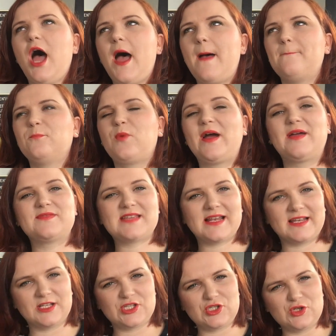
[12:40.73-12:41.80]
um, way of
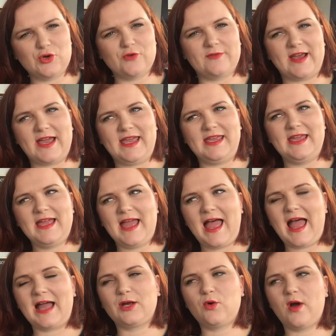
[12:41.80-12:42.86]
telling a story
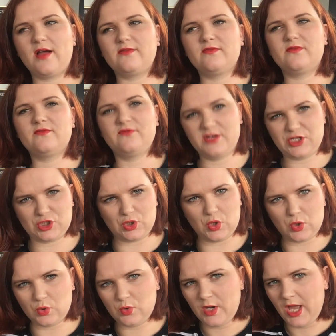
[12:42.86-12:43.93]
and quite
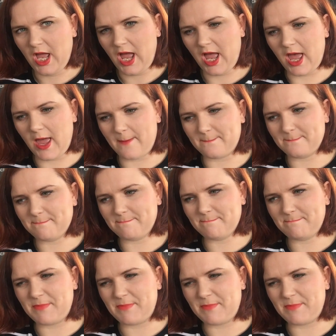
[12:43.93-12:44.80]
visual um,